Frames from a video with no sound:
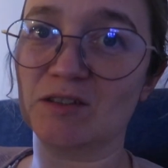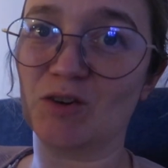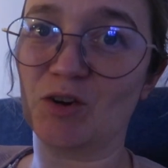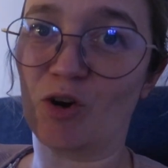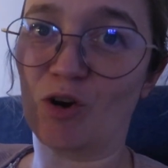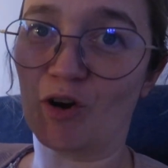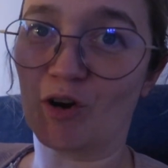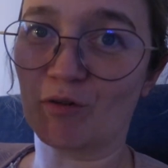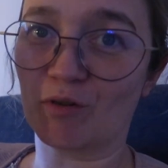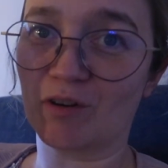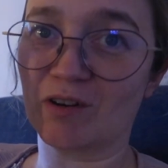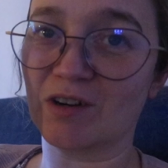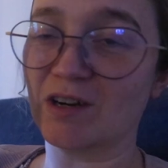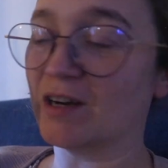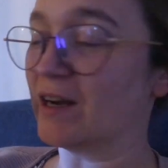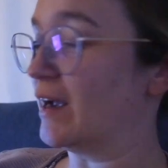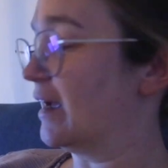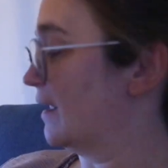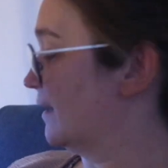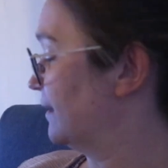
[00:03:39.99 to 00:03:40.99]

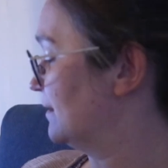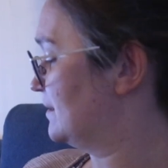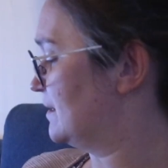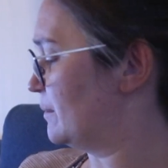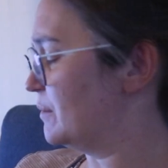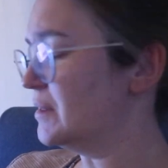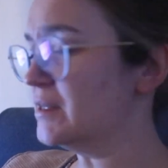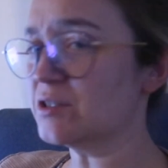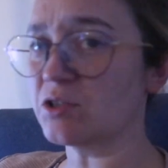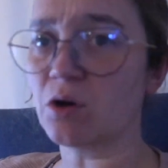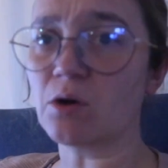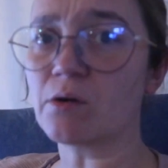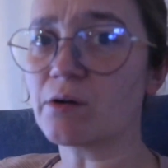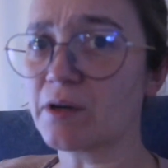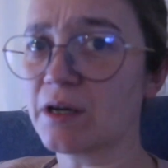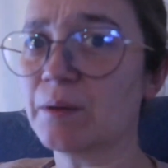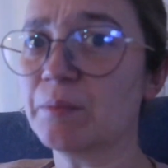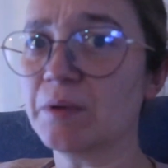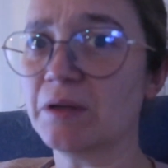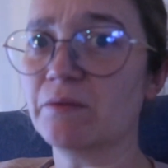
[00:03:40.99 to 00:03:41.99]
horror, and Japanese
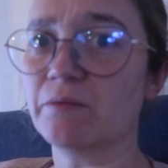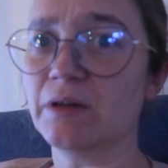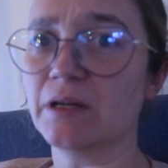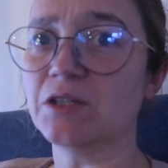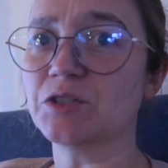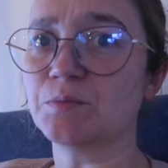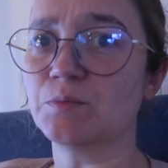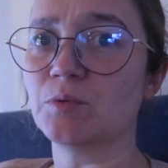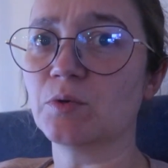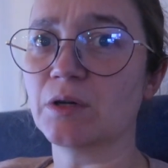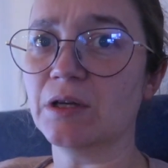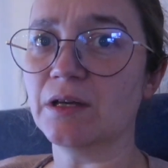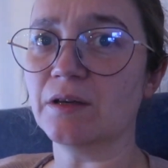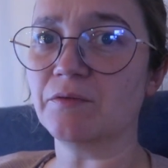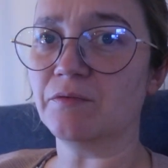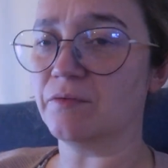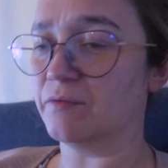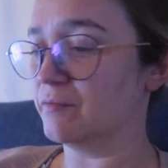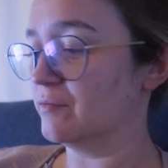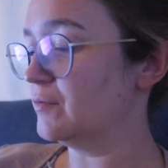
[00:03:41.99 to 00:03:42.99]
horror can be really spooky
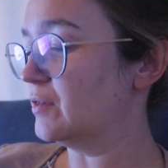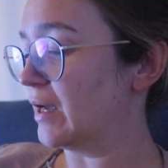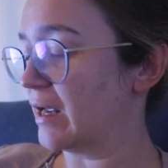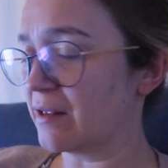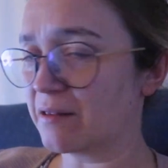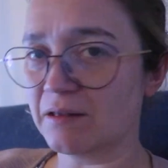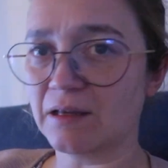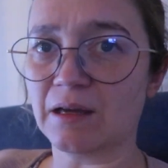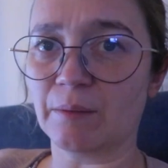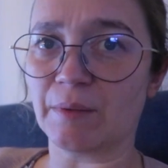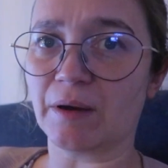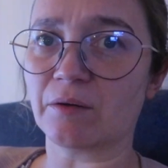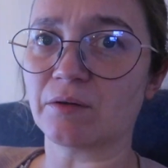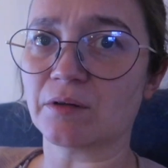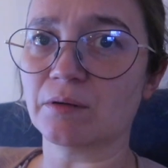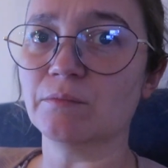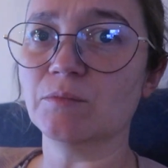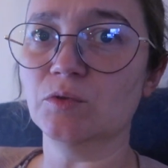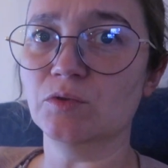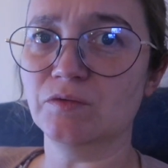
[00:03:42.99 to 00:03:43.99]
if I think
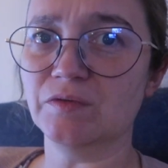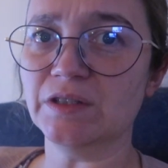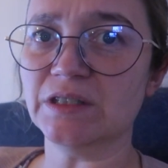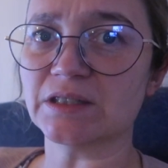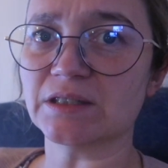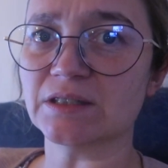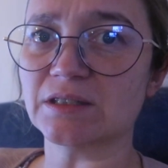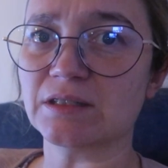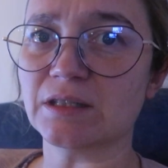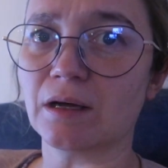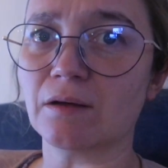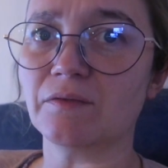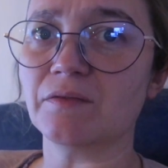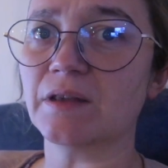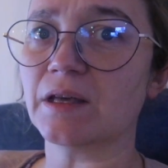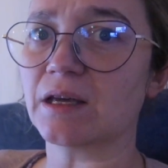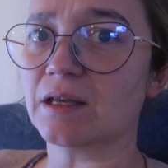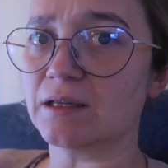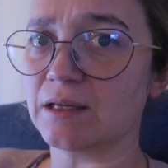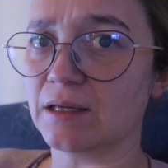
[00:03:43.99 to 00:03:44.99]
about the movies and
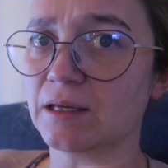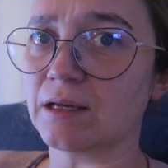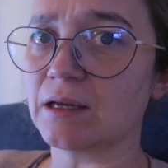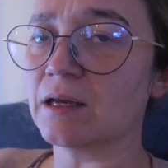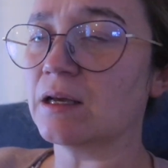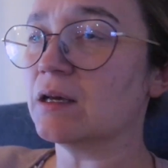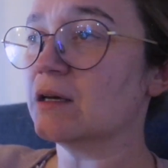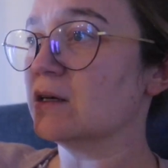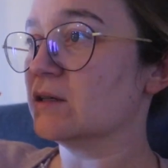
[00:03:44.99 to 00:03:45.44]
stuff they did.